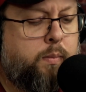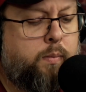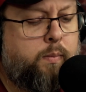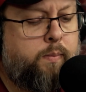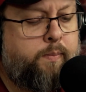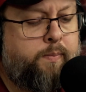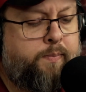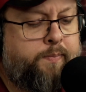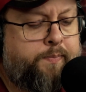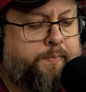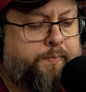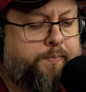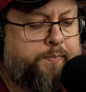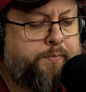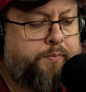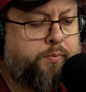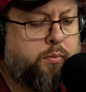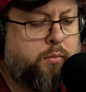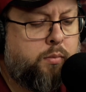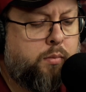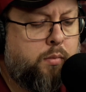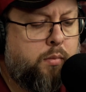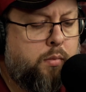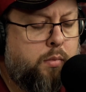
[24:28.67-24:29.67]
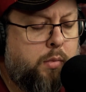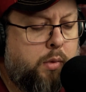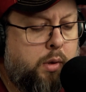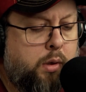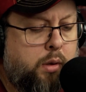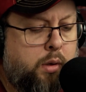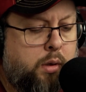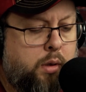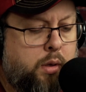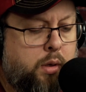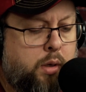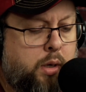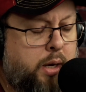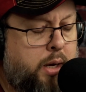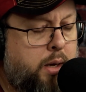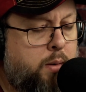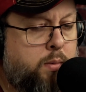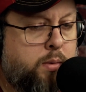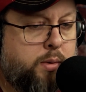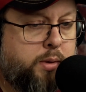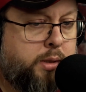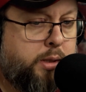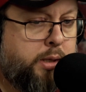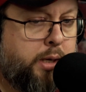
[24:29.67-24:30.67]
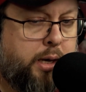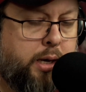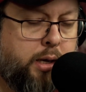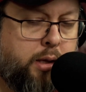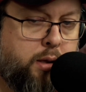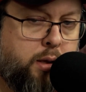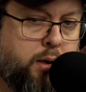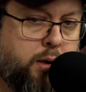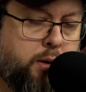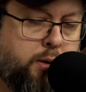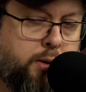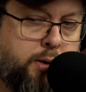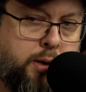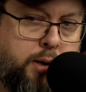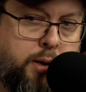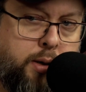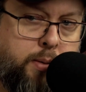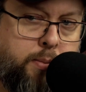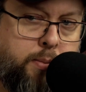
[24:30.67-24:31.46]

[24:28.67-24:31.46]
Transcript: I would say that,